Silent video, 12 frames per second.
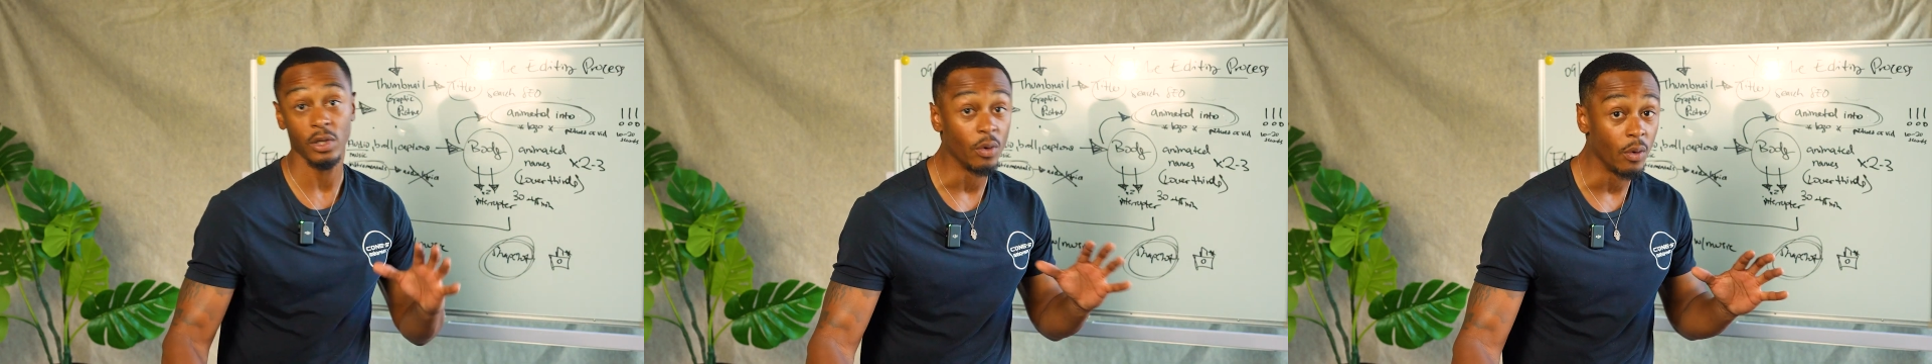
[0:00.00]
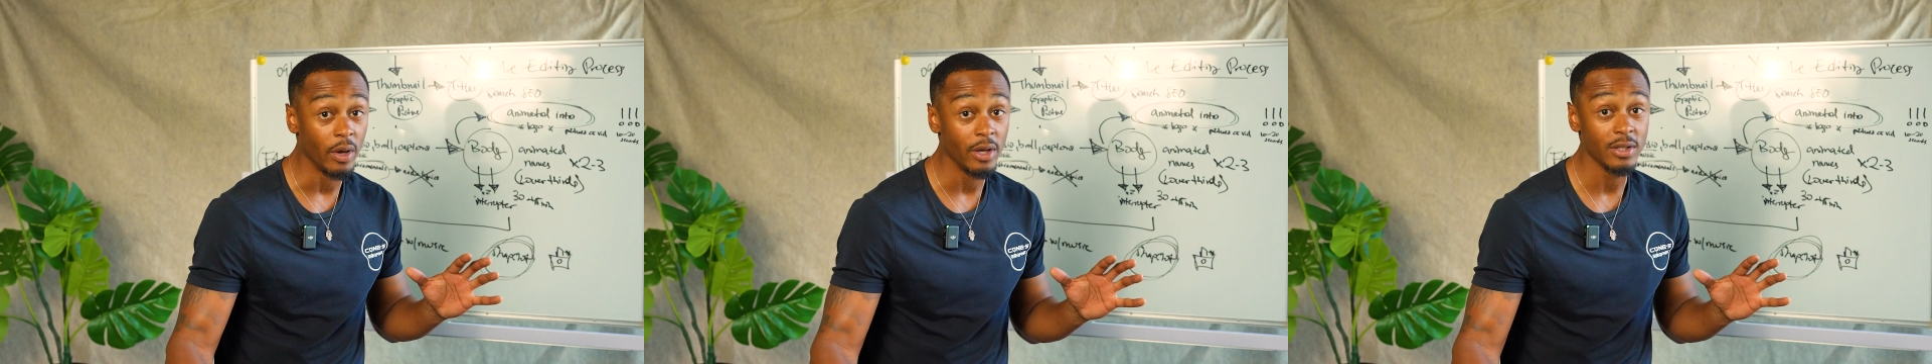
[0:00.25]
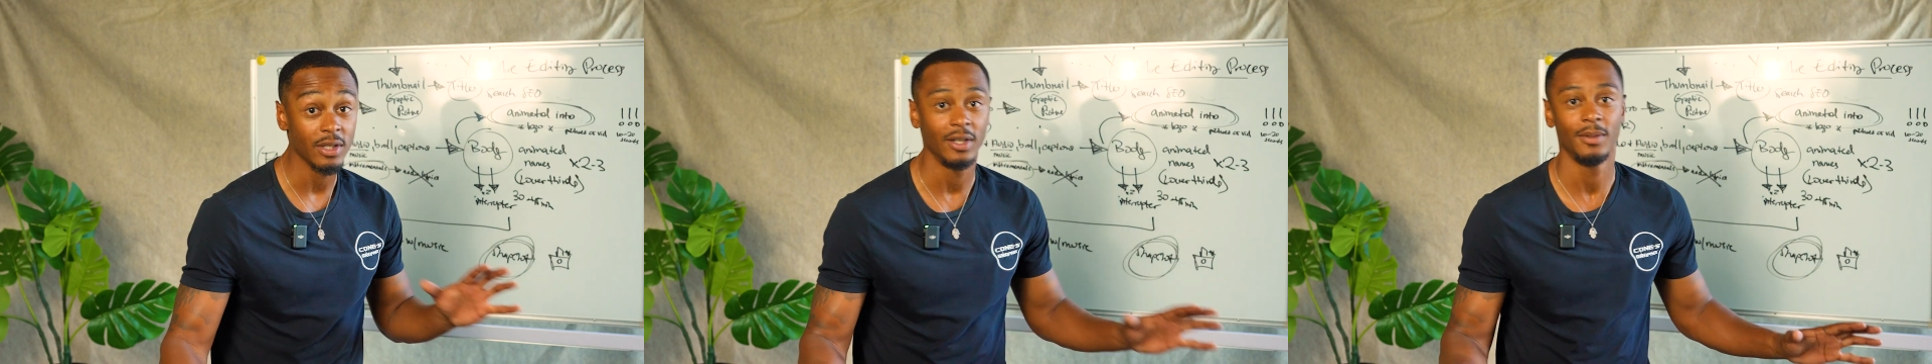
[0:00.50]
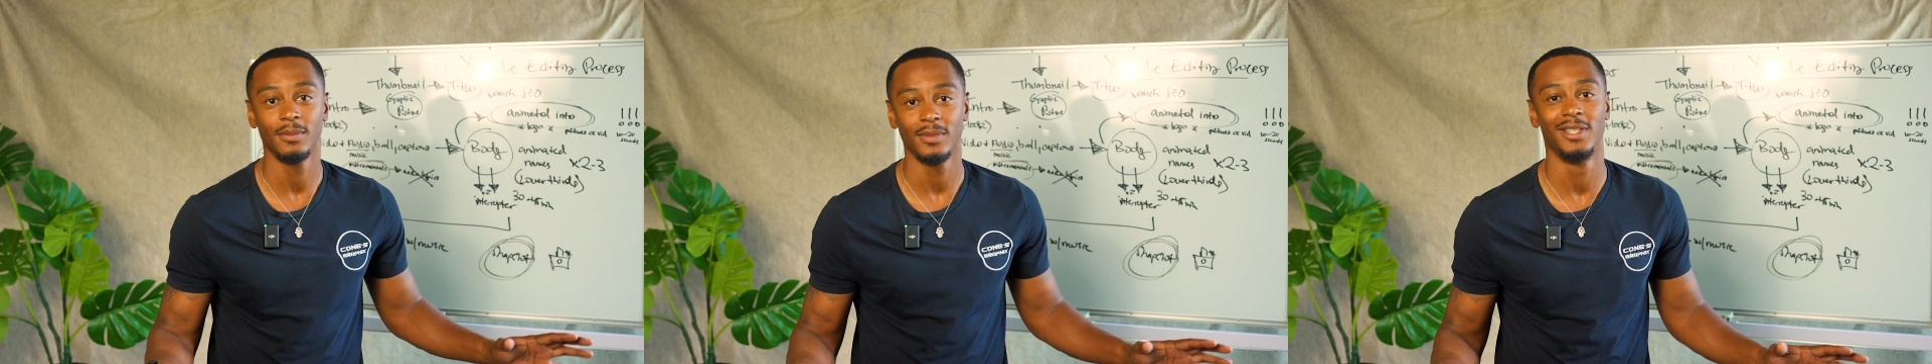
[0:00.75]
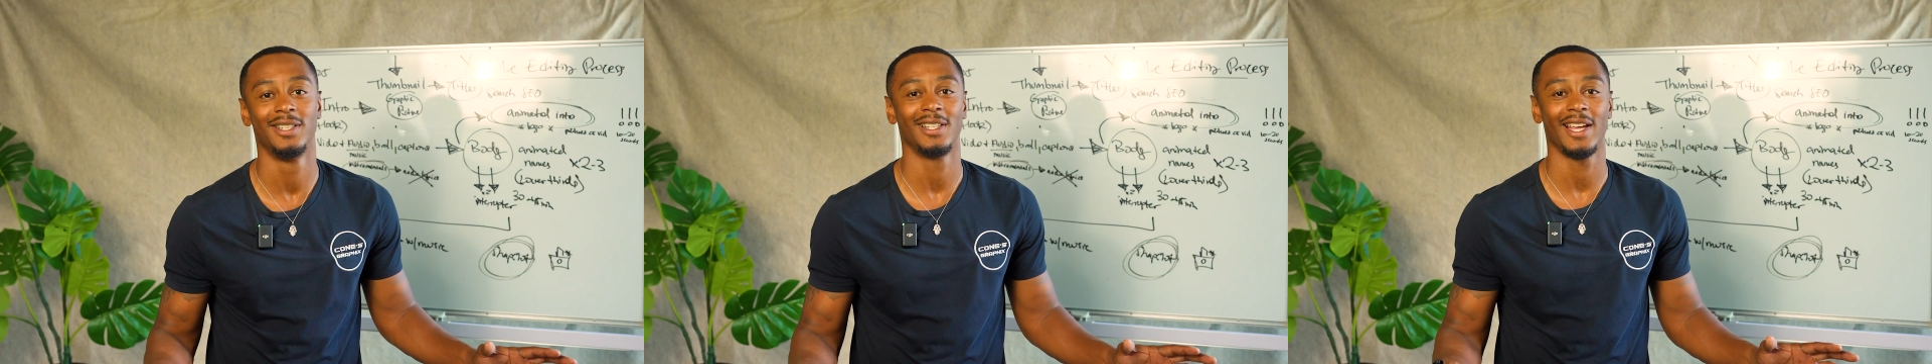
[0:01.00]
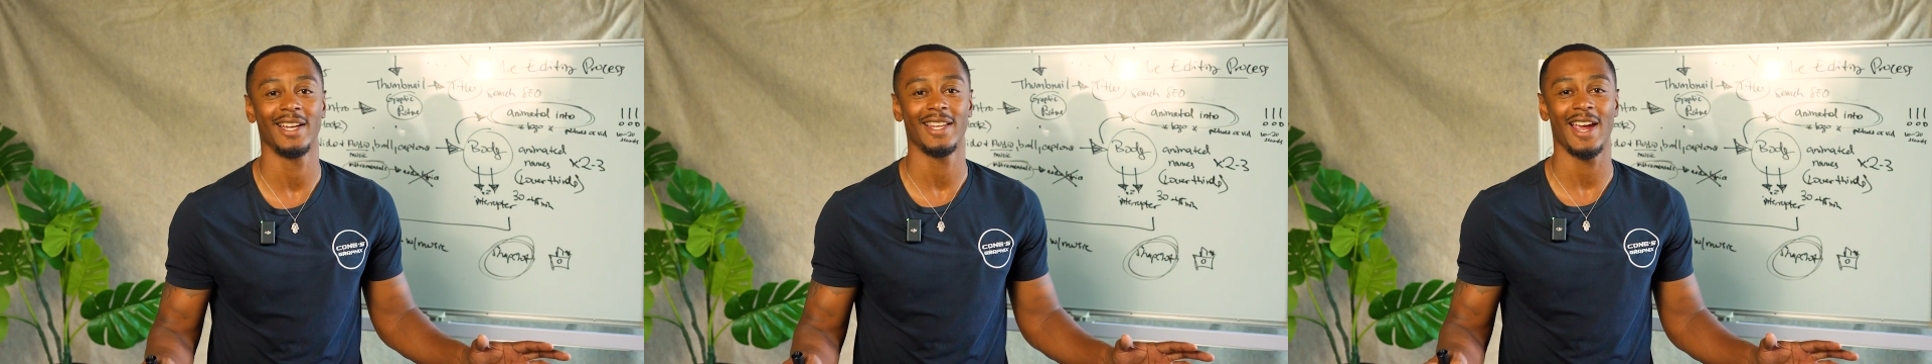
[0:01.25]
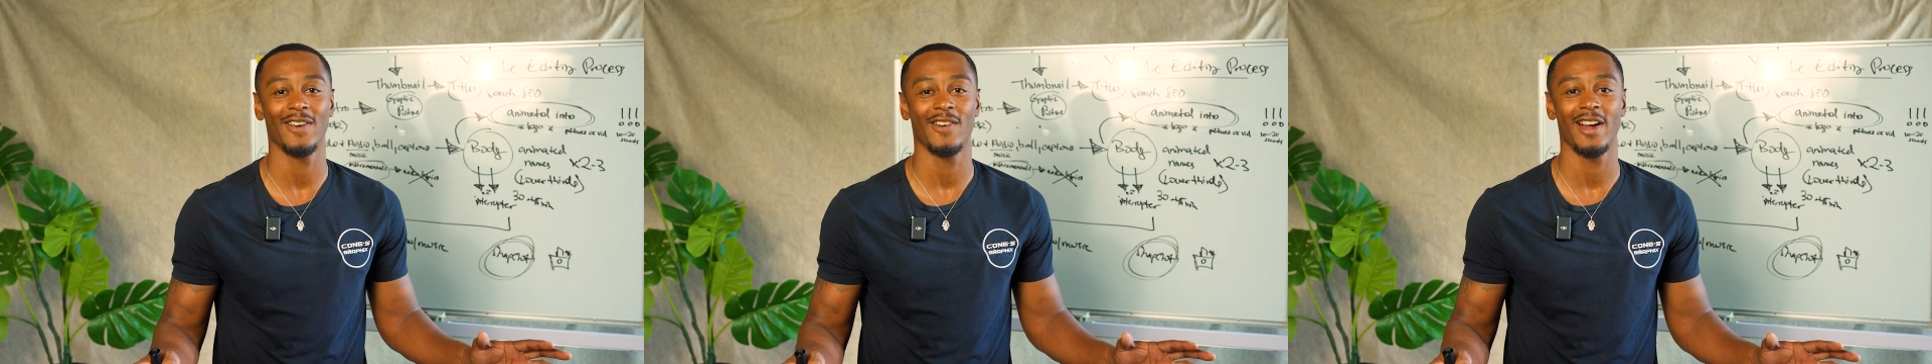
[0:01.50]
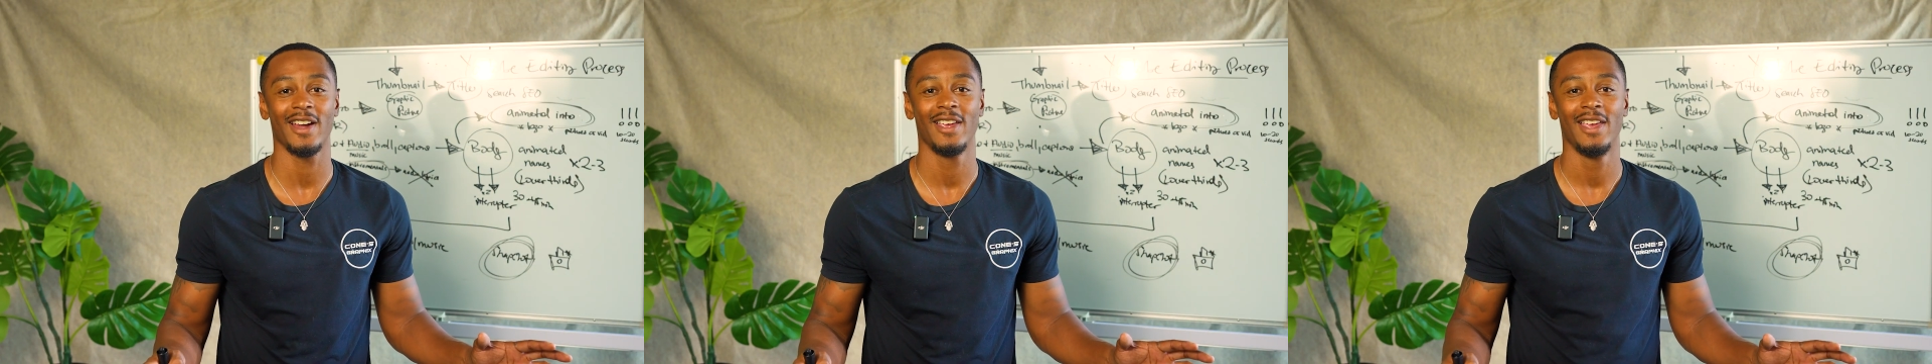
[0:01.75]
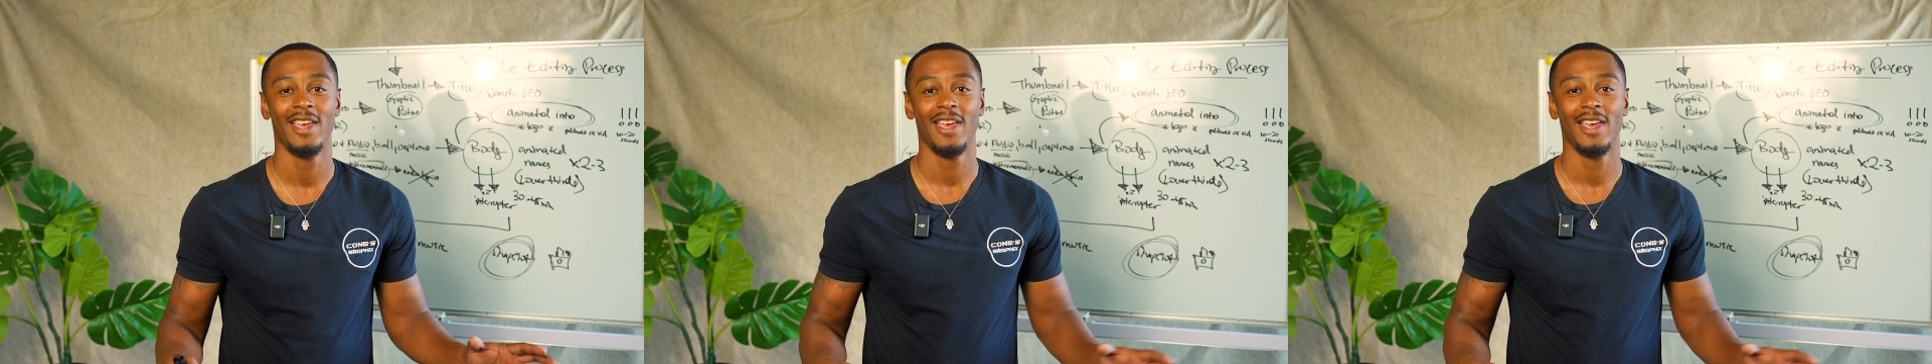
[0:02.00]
doing something like that, right?